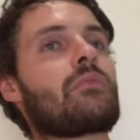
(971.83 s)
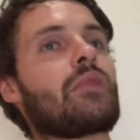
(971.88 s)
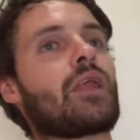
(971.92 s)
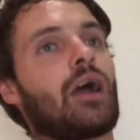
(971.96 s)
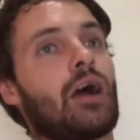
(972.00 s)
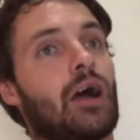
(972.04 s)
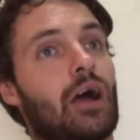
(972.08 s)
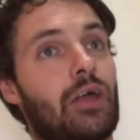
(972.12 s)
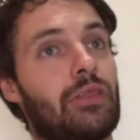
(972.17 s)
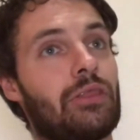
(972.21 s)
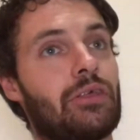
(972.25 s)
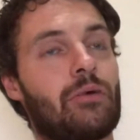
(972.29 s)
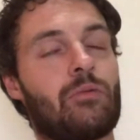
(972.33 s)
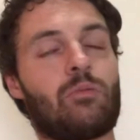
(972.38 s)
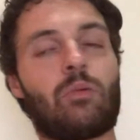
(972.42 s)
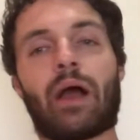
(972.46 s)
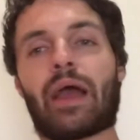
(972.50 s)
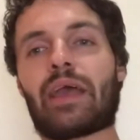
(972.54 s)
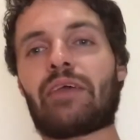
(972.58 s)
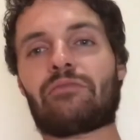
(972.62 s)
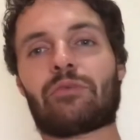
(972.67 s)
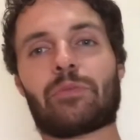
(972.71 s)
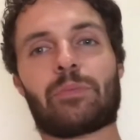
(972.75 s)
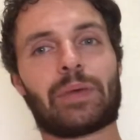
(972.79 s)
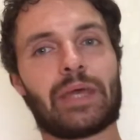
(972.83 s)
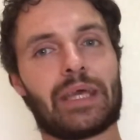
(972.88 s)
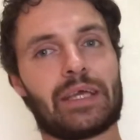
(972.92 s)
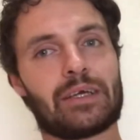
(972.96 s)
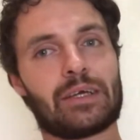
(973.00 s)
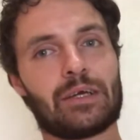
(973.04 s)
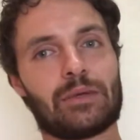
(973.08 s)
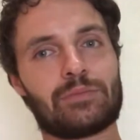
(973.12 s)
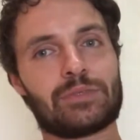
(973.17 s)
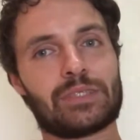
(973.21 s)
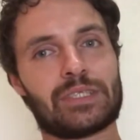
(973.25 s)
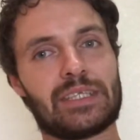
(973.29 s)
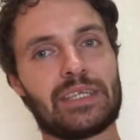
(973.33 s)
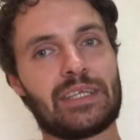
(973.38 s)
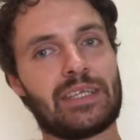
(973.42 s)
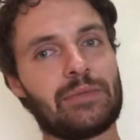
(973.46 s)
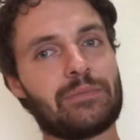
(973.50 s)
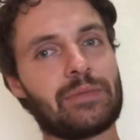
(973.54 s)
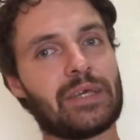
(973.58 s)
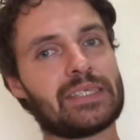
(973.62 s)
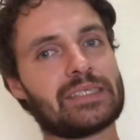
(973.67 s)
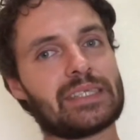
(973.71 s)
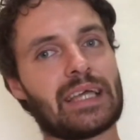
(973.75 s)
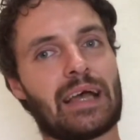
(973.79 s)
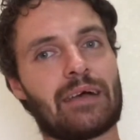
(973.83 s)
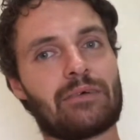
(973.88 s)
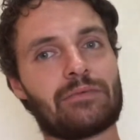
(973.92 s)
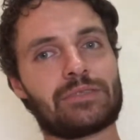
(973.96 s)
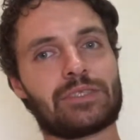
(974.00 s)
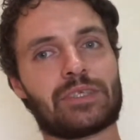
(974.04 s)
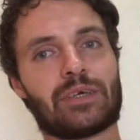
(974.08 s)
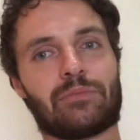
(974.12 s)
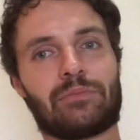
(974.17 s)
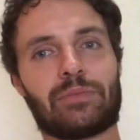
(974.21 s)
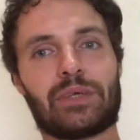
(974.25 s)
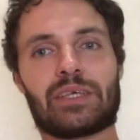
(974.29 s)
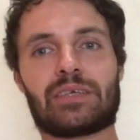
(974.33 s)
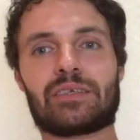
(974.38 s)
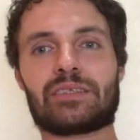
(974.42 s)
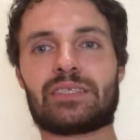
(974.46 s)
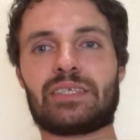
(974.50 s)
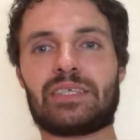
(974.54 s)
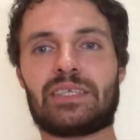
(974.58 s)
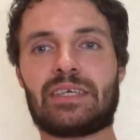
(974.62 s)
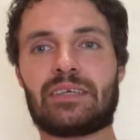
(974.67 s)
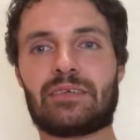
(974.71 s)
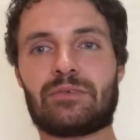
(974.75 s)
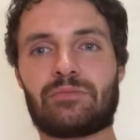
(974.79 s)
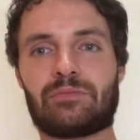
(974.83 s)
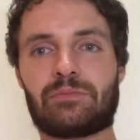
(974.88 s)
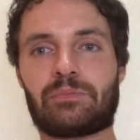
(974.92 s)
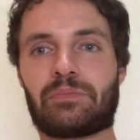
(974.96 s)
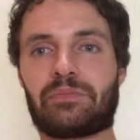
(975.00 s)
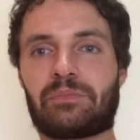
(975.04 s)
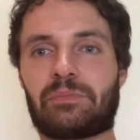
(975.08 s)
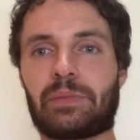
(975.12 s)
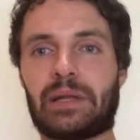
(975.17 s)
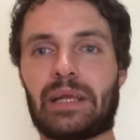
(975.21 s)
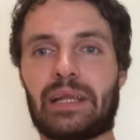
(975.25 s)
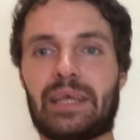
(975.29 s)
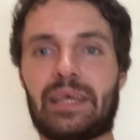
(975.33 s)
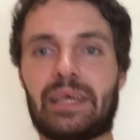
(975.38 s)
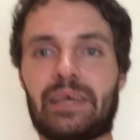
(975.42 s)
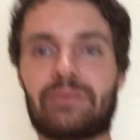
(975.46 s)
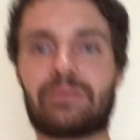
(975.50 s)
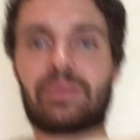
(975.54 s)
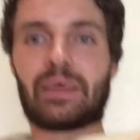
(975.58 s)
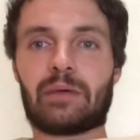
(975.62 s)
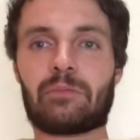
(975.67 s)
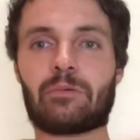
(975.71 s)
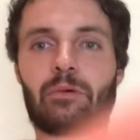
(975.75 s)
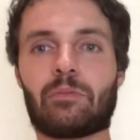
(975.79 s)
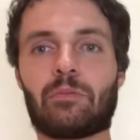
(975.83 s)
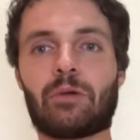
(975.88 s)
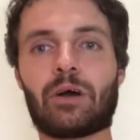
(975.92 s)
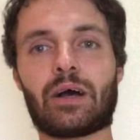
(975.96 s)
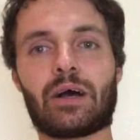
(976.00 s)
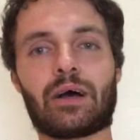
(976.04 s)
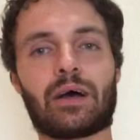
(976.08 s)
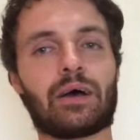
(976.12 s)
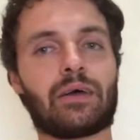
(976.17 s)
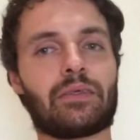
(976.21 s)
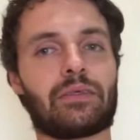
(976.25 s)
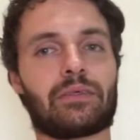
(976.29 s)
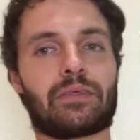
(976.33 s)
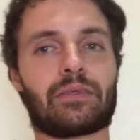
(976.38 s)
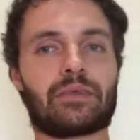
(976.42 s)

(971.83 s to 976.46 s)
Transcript: other waiver pickups did he miss out on because he didn't believe they were worth